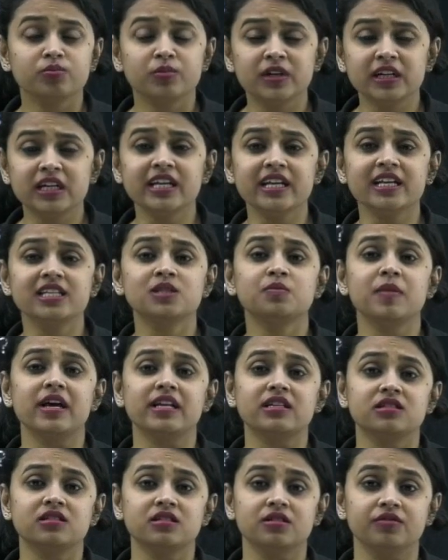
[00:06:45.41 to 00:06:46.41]
pretty
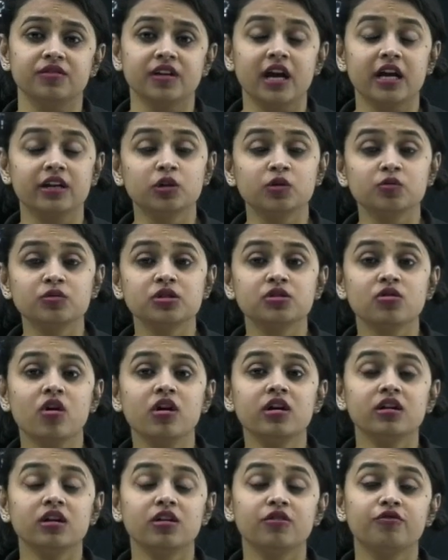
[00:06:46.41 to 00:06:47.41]
expensive, and it was
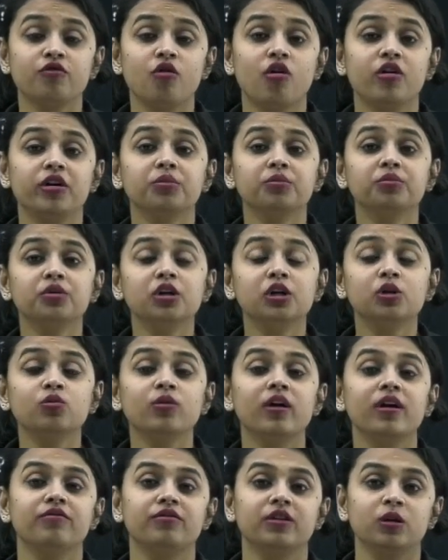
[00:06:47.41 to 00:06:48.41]
not affordable
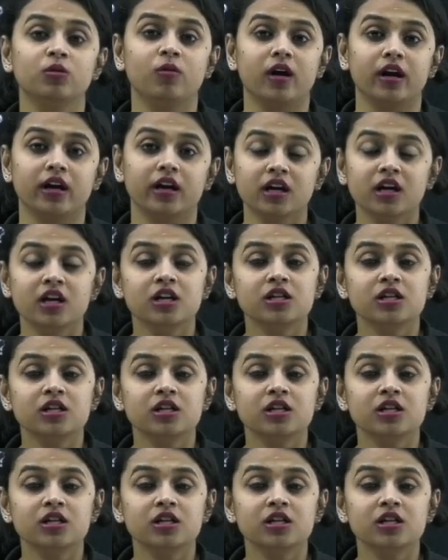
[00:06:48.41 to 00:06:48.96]
to everyone.